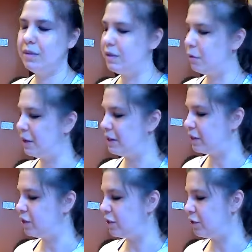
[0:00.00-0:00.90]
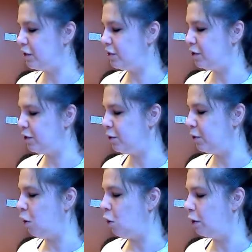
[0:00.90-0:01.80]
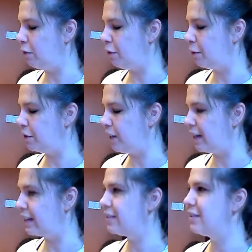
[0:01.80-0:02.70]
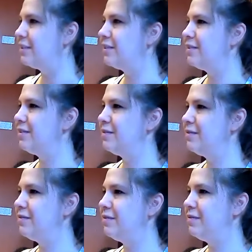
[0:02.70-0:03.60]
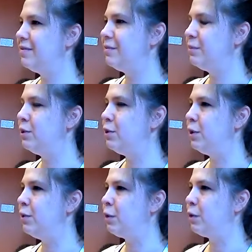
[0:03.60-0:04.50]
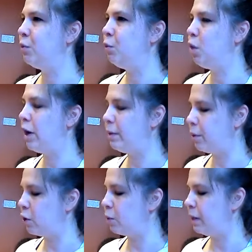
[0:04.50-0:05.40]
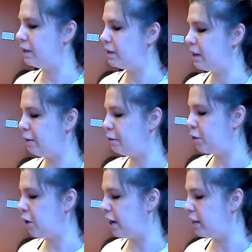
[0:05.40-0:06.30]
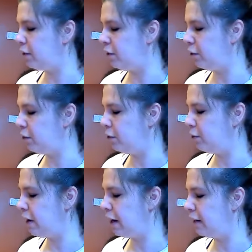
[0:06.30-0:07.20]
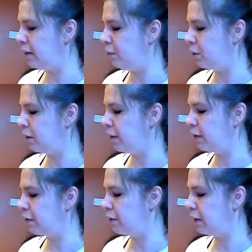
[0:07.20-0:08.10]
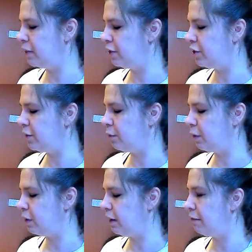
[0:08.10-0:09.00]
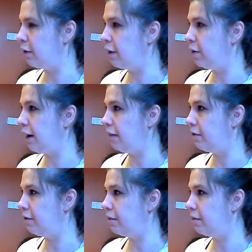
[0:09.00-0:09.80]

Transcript: And so my suggestion is to do all of those things, but do it with the one purpose of trying to find a more loving relationship with the life that you have,